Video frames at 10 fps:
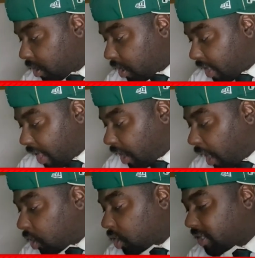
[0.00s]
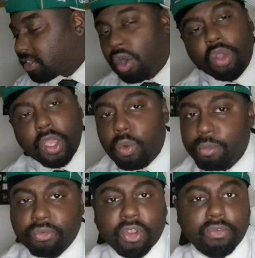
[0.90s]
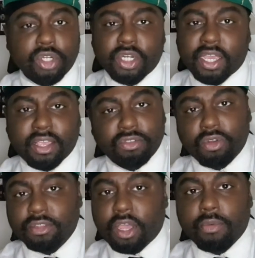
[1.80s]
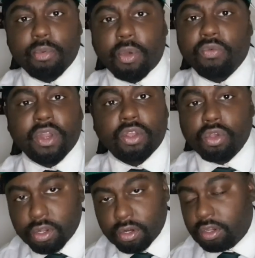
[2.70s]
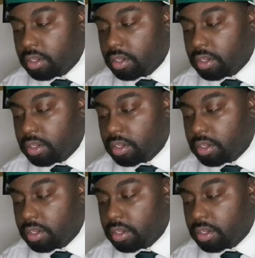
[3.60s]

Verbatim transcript: Like, I couldn't tell you what my favourite track is on this album. I really couldn't.